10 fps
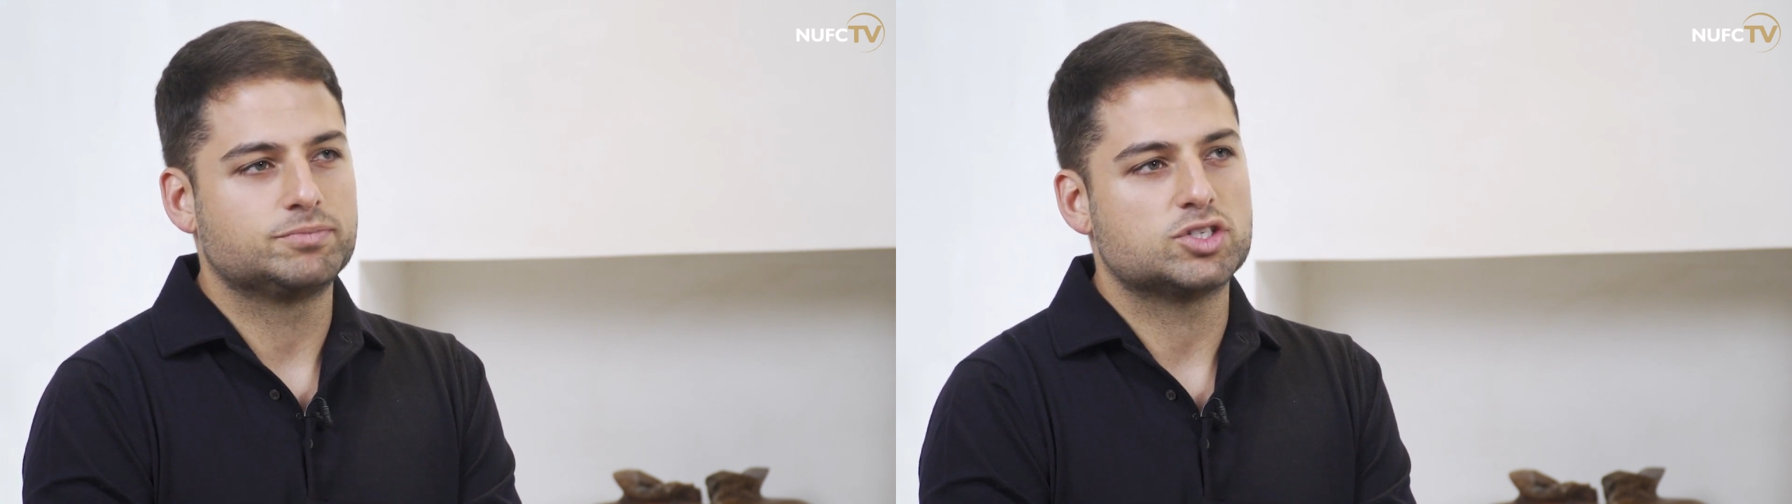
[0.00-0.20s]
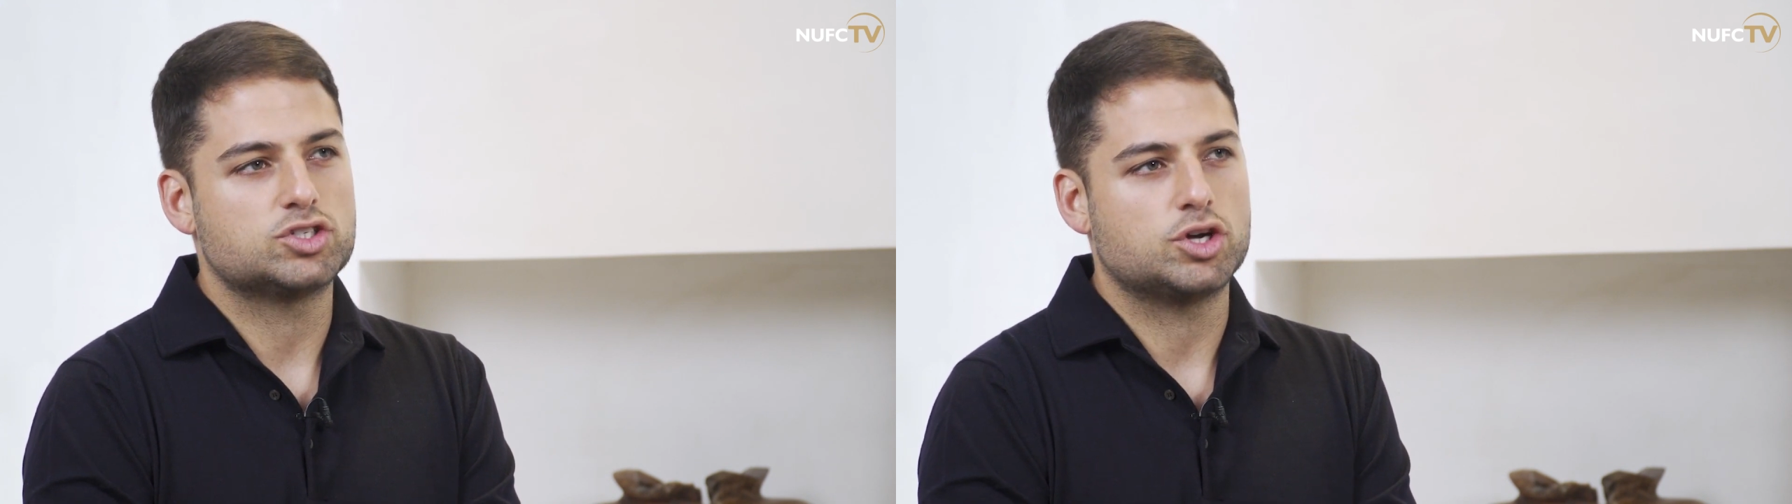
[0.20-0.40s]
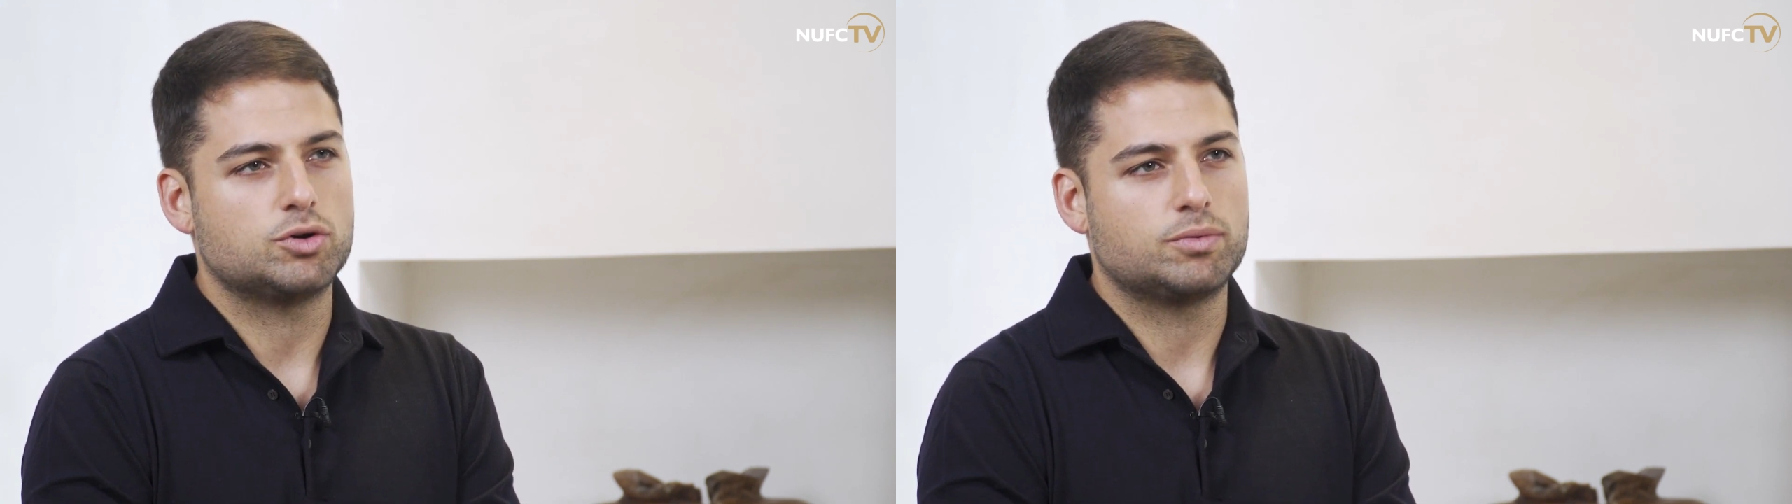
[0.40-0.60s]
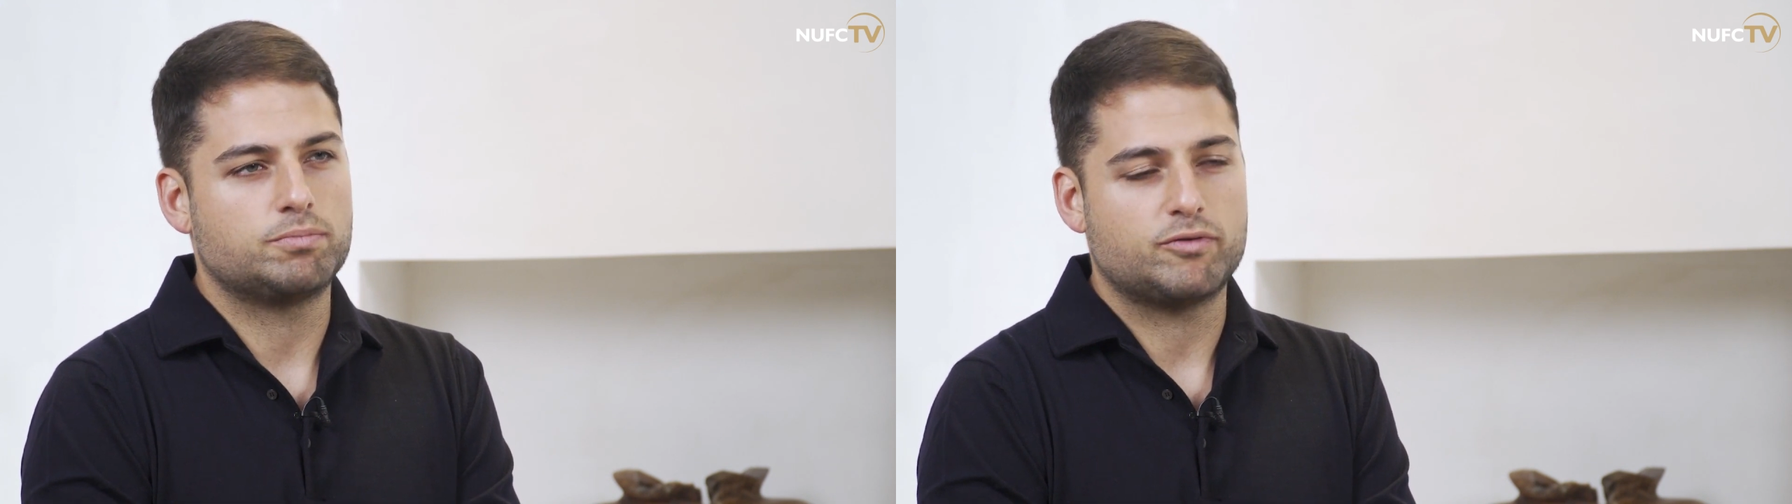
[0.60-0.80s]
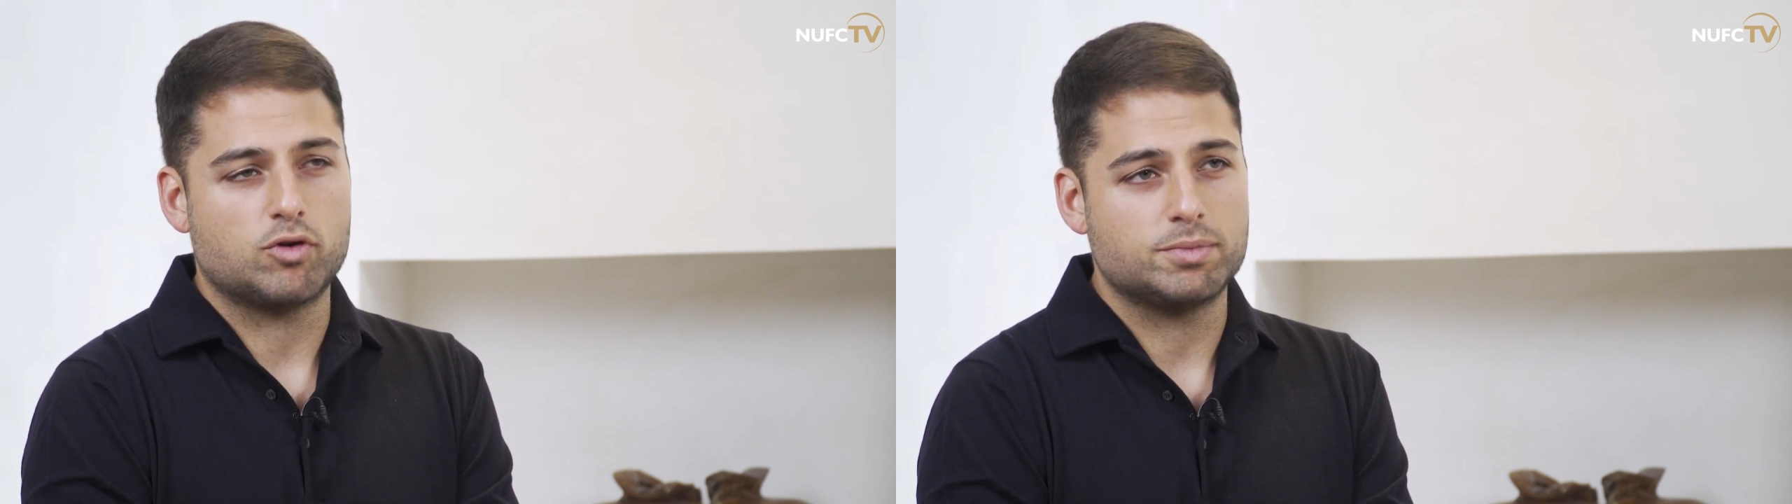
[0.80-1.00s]
So
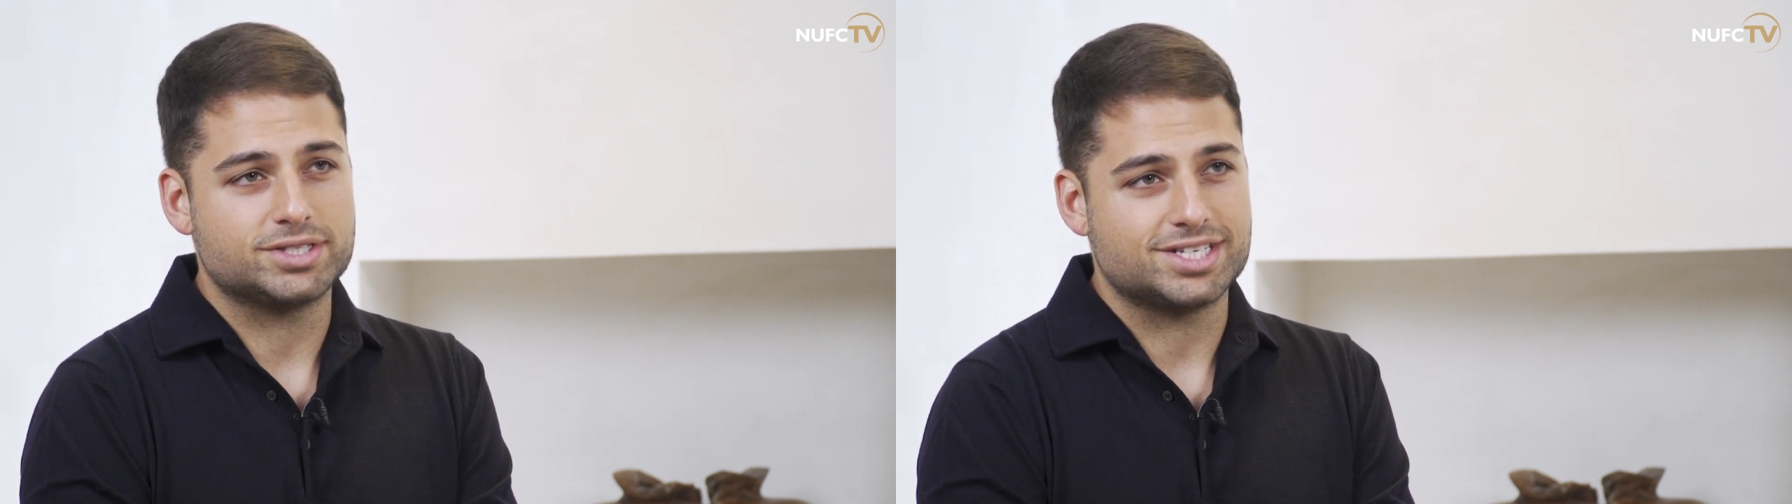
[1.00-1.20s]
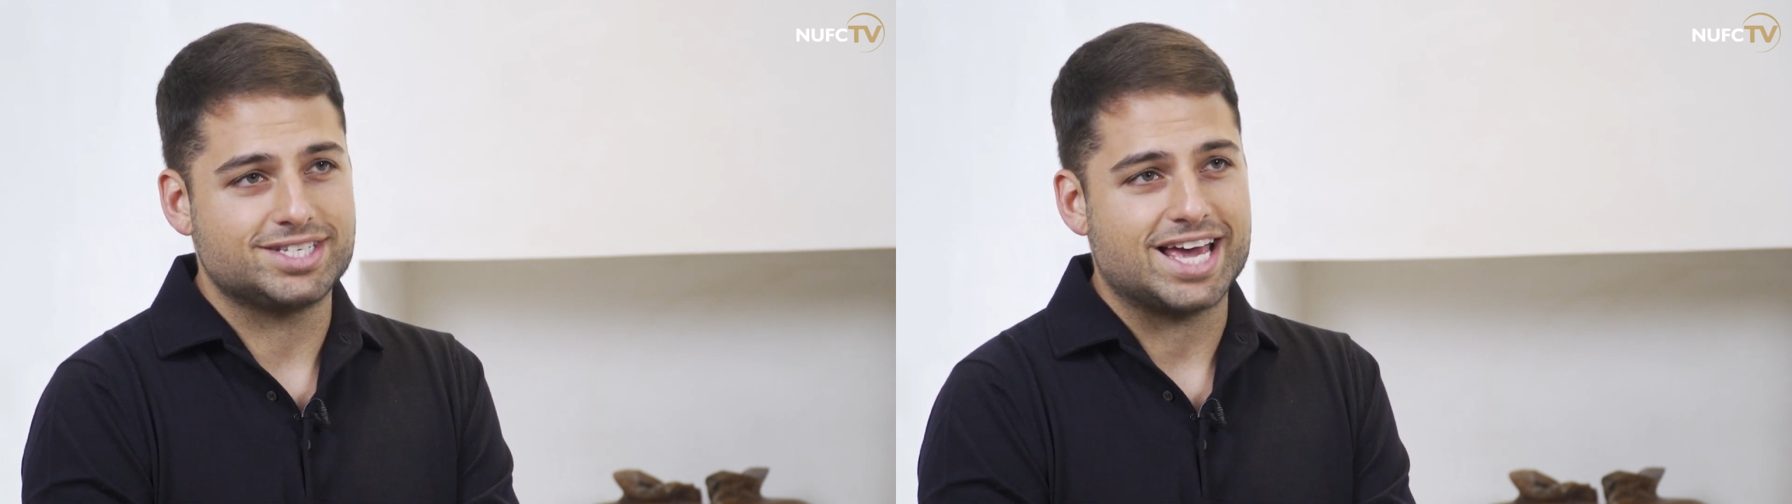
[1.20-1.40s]
performances,